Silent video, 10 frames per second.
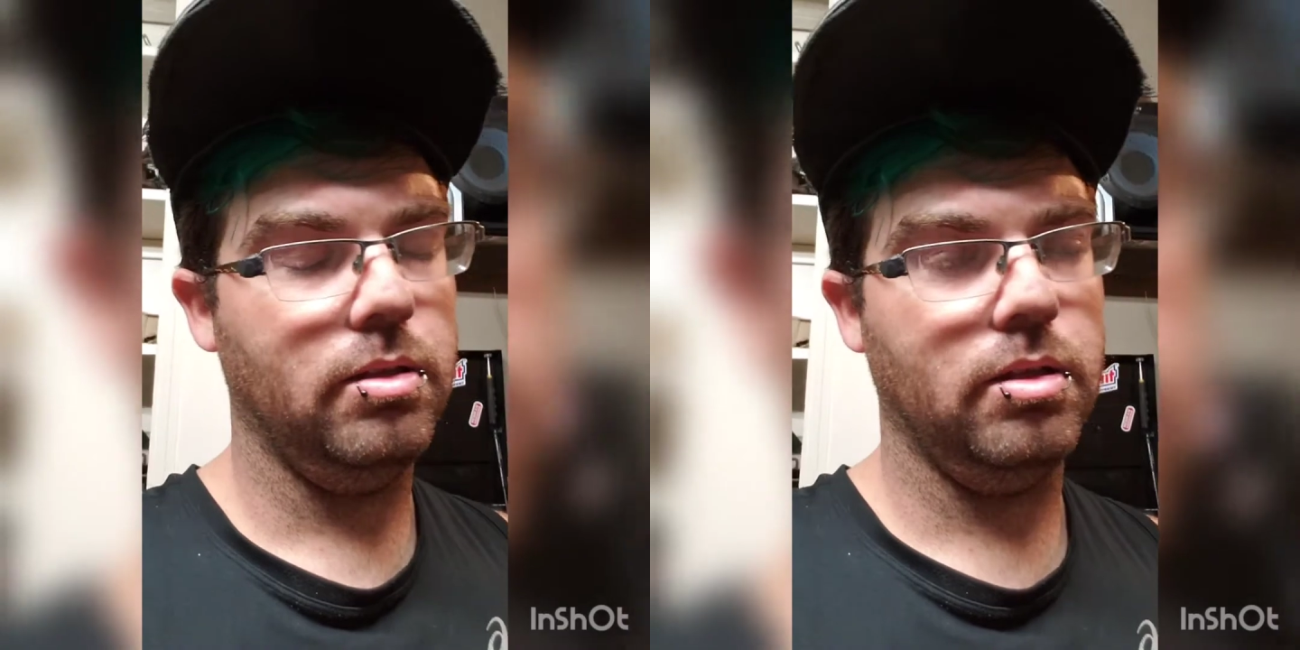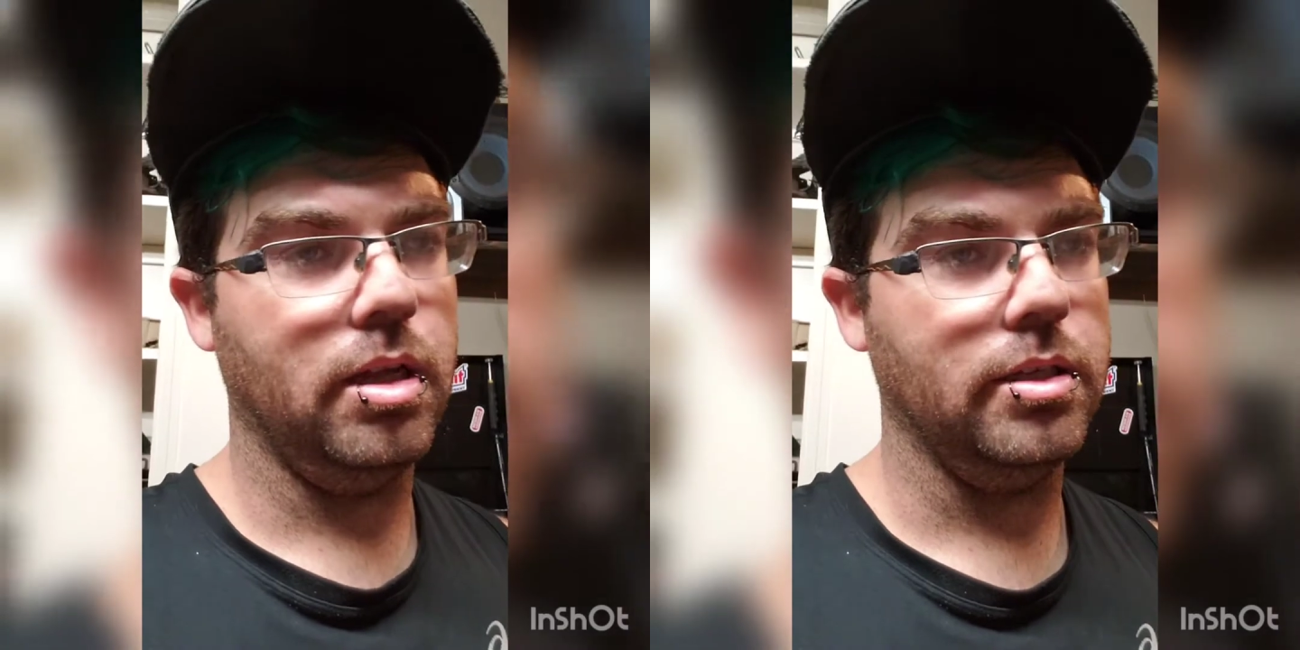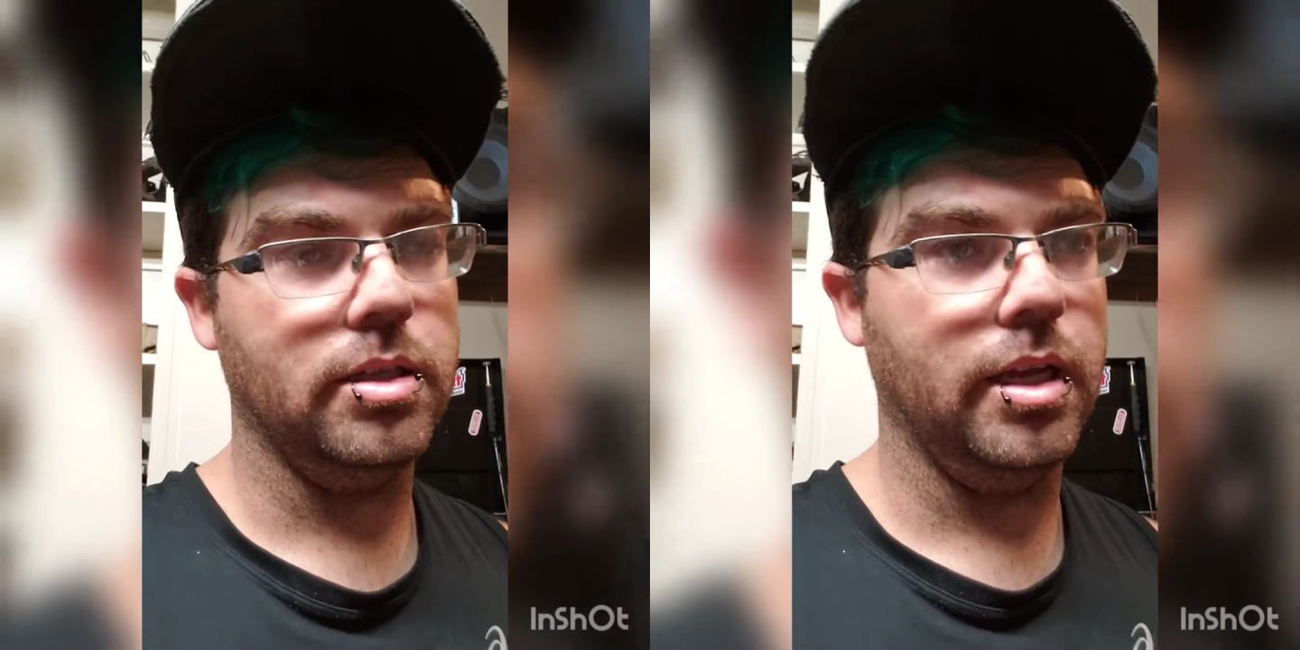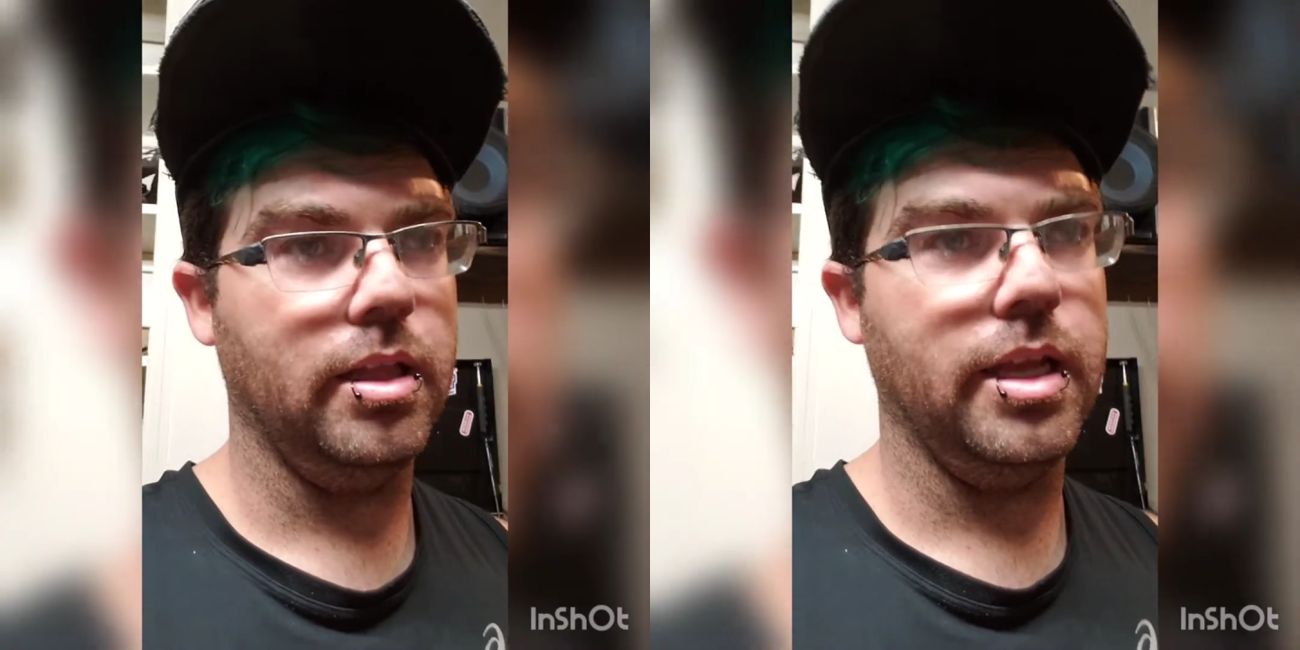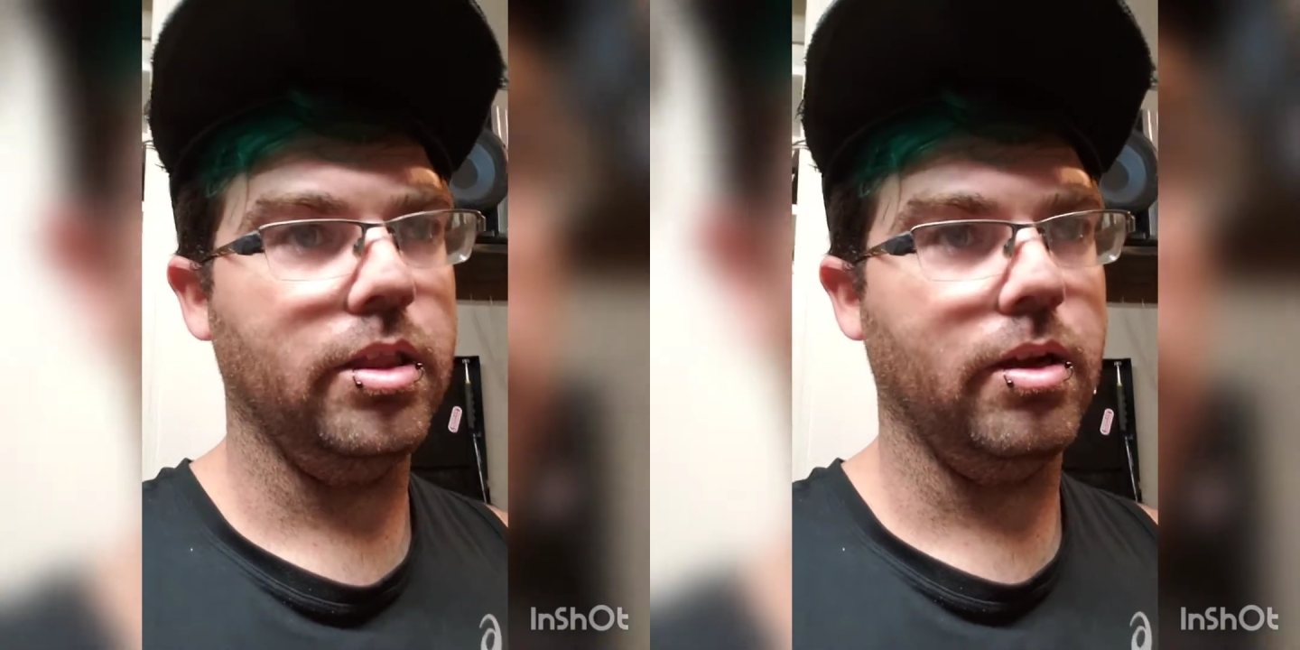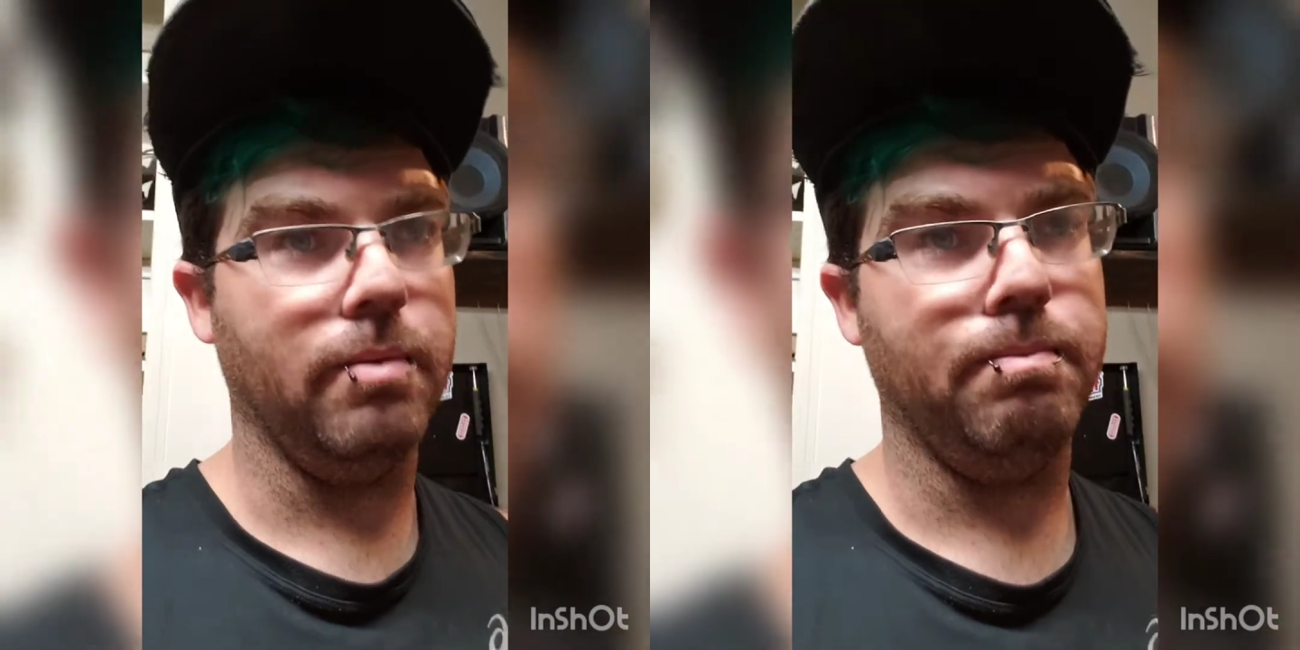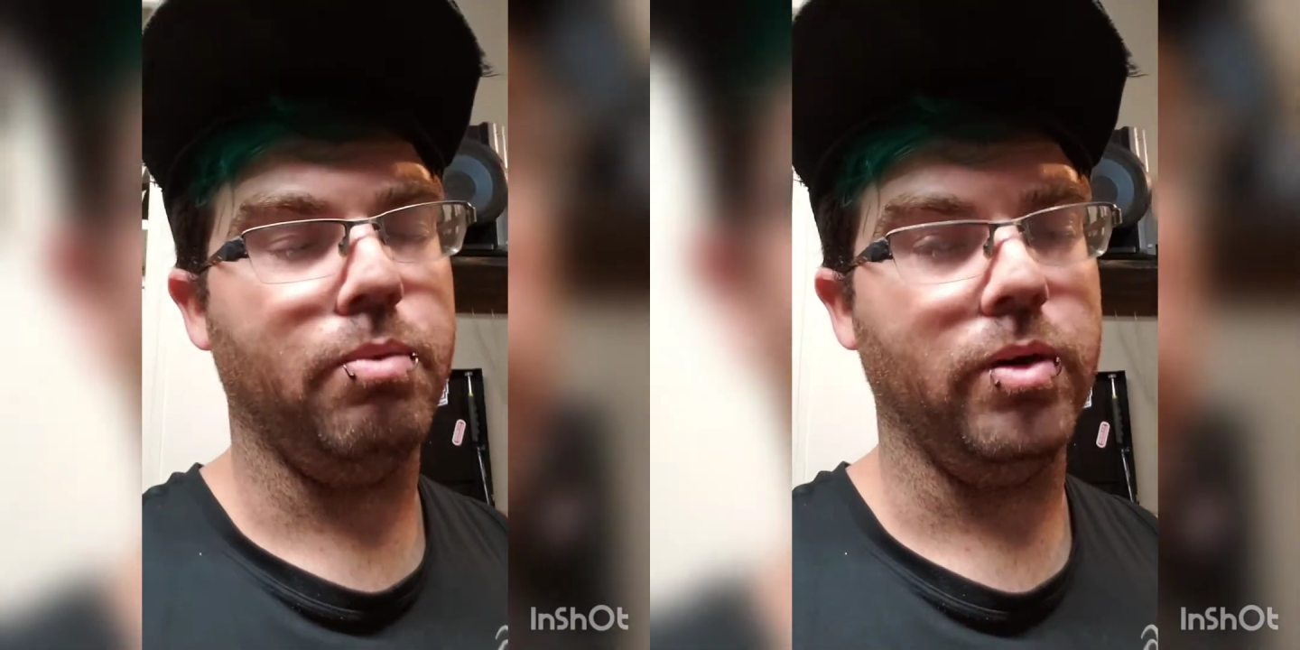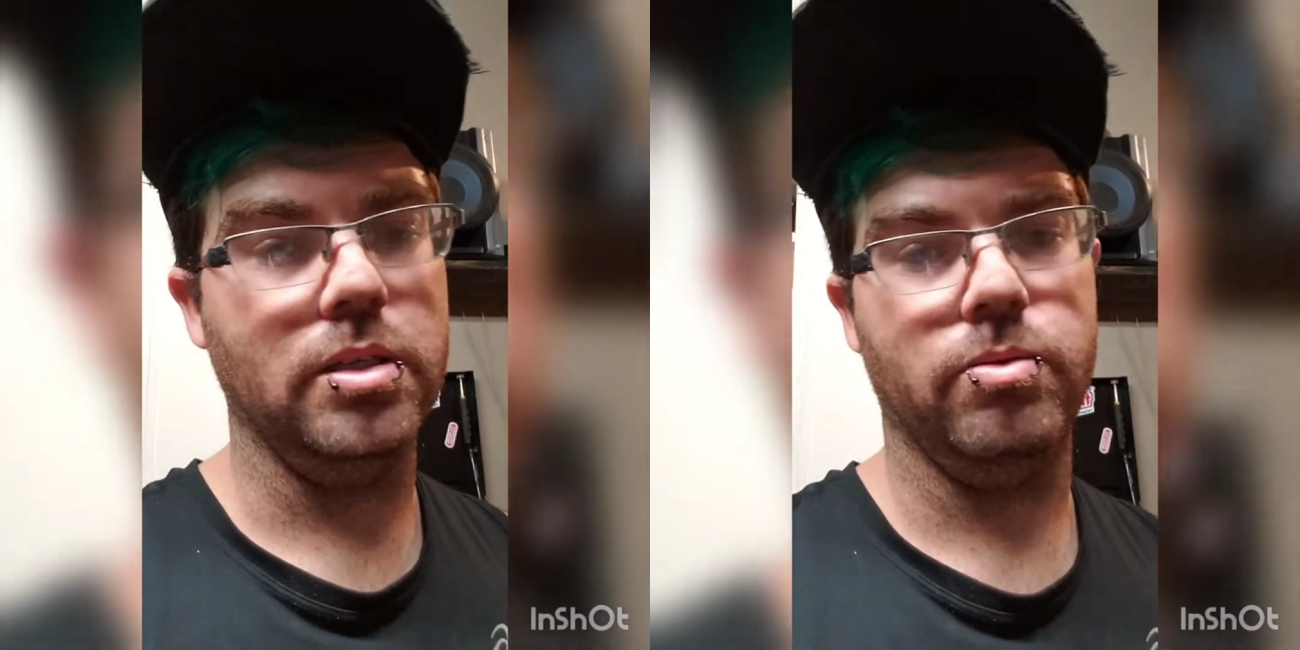Not saying that their
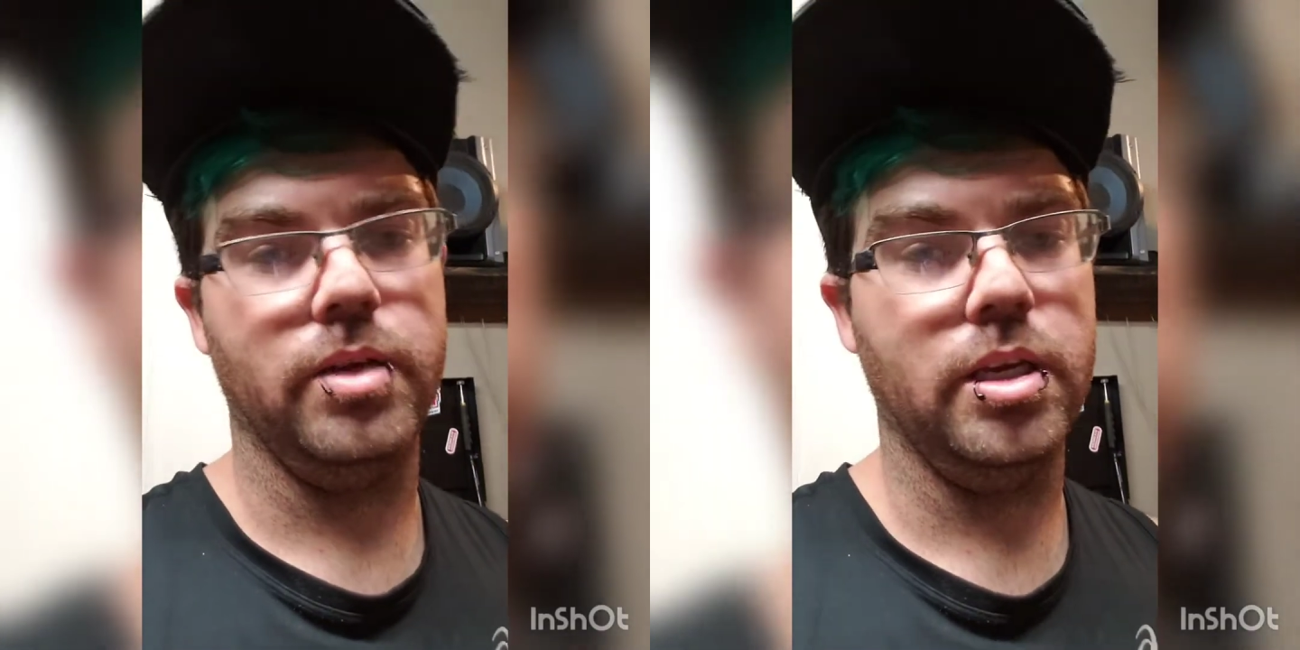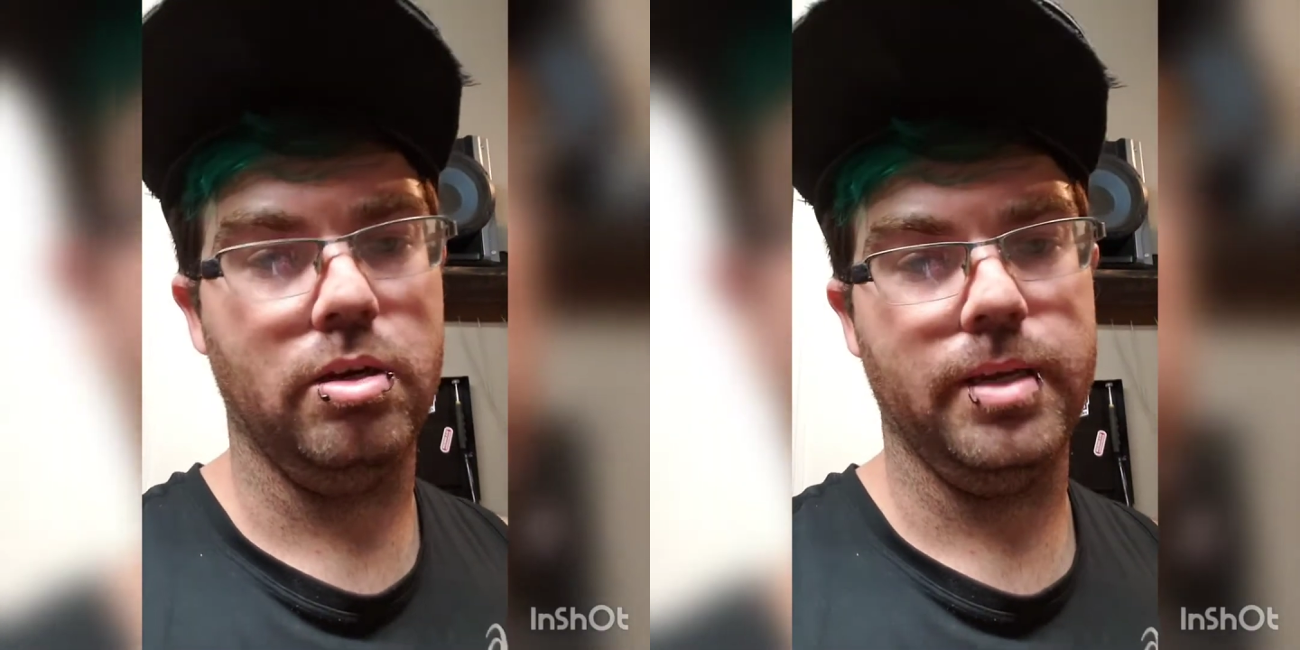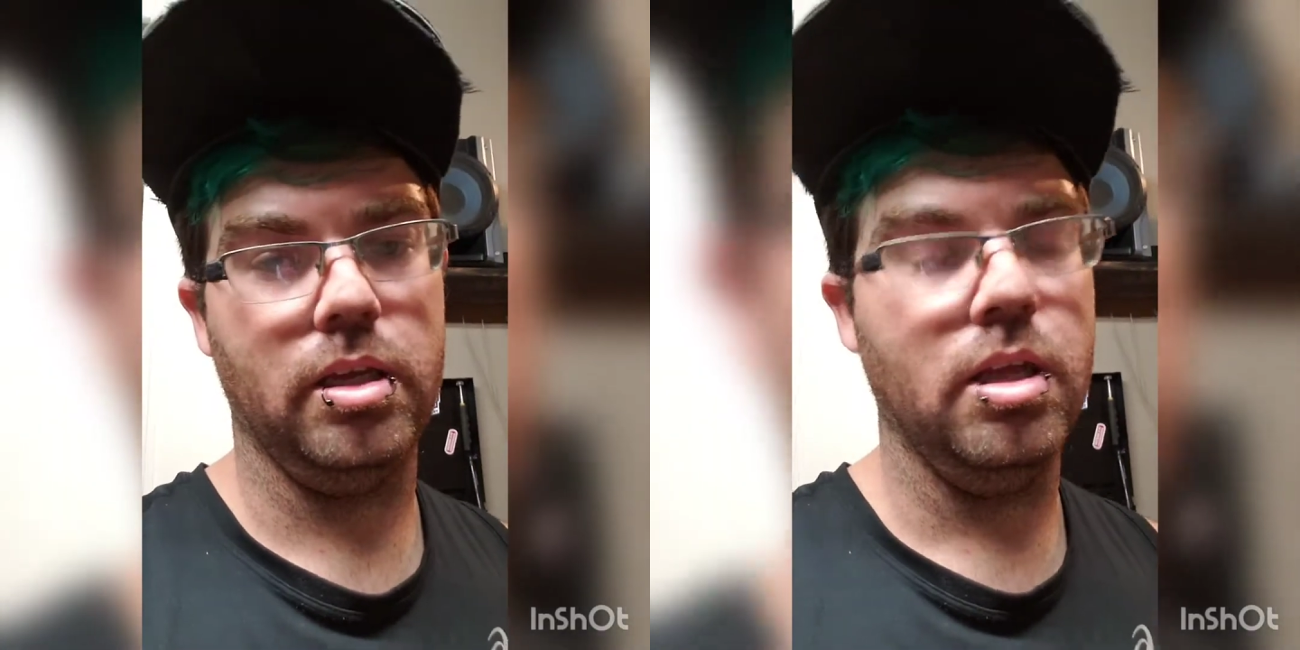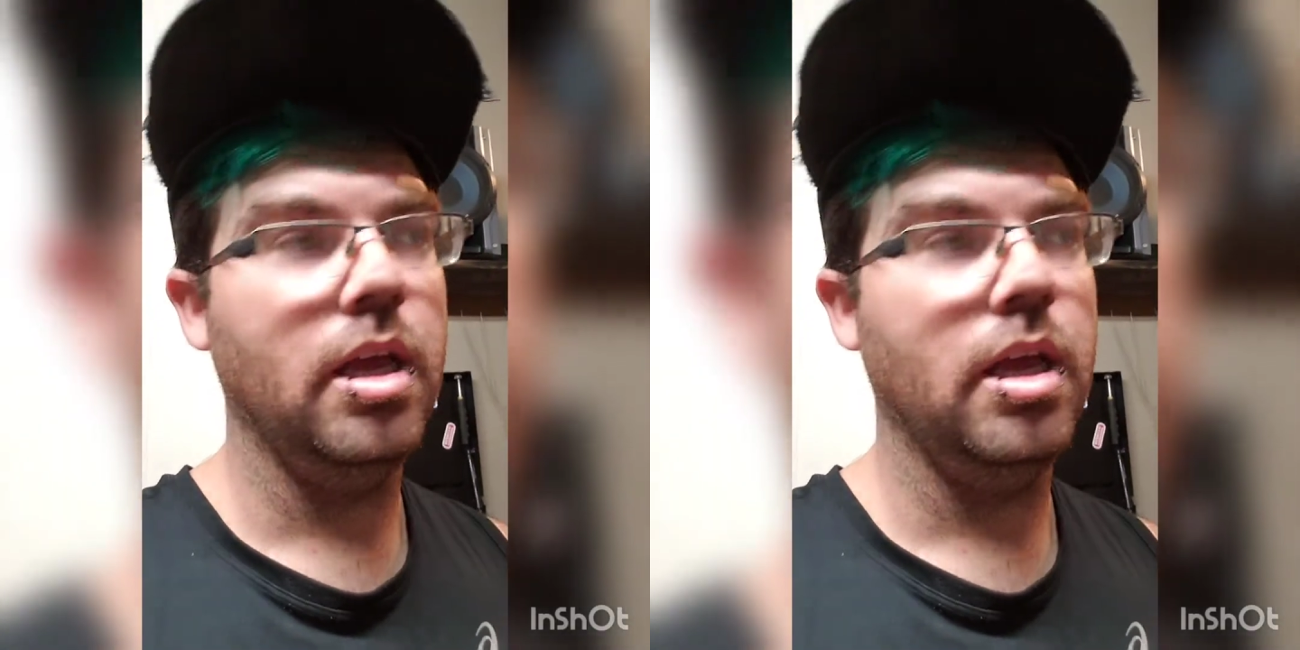poison will kill me.